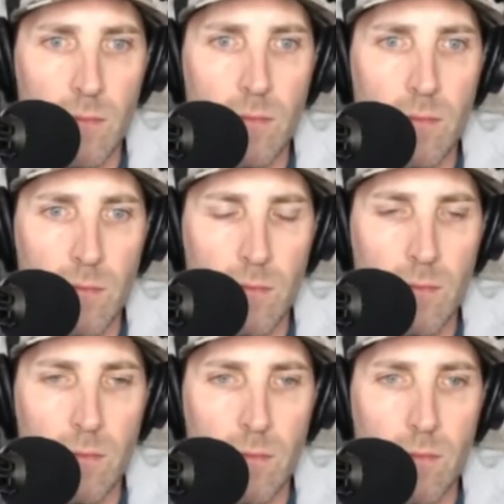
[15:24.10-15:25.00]

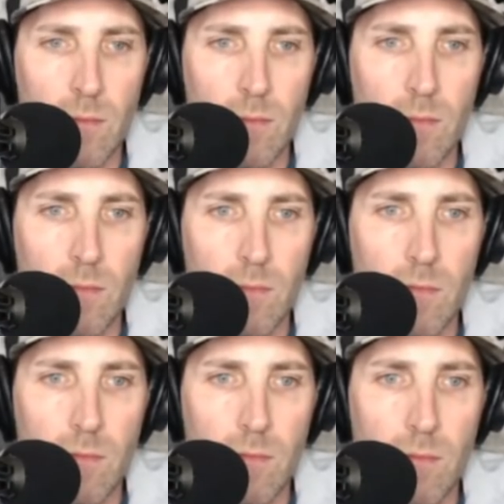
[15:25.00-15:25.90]

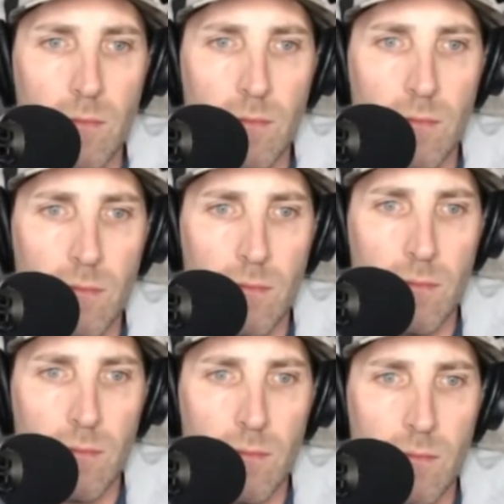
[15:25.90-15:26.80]

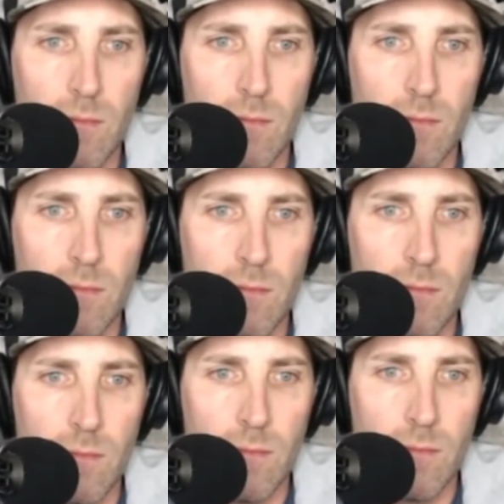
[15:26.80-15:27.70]

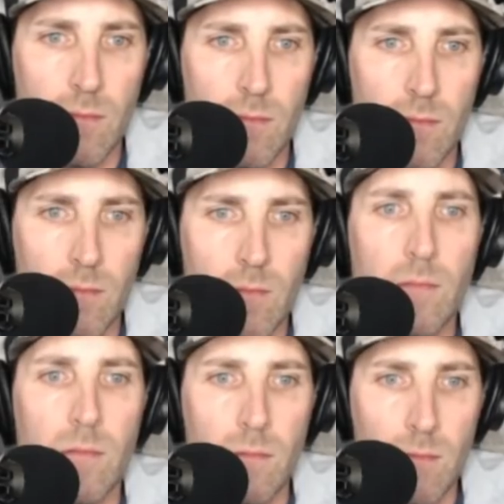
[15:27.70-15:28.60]

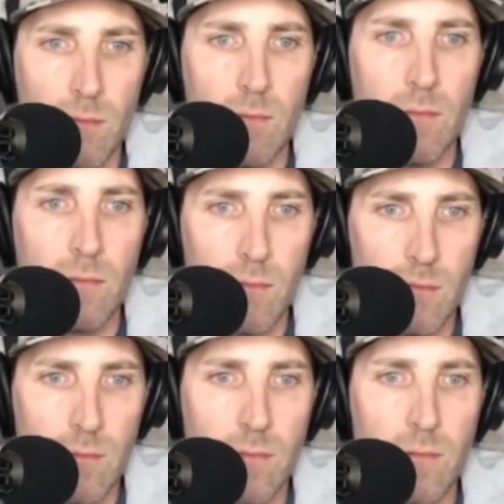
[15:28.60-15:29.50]

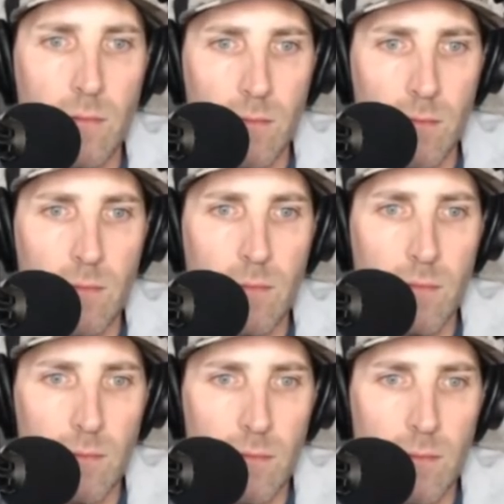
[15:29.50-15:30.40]

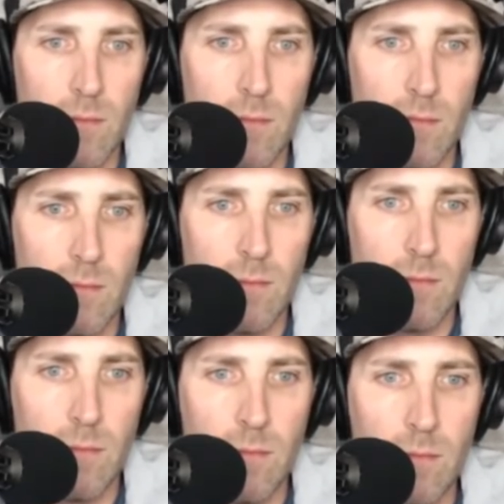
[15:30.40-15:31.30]

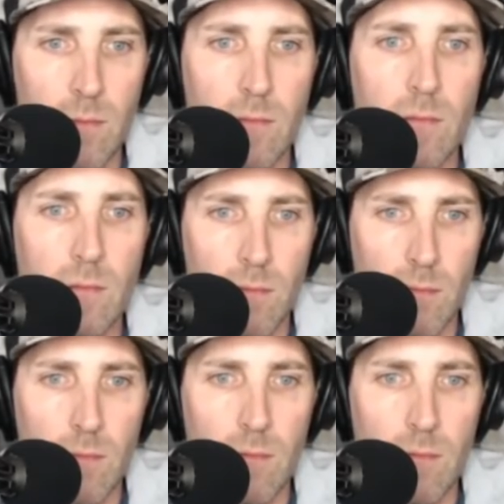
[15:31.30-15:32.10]
This person isn't speaking.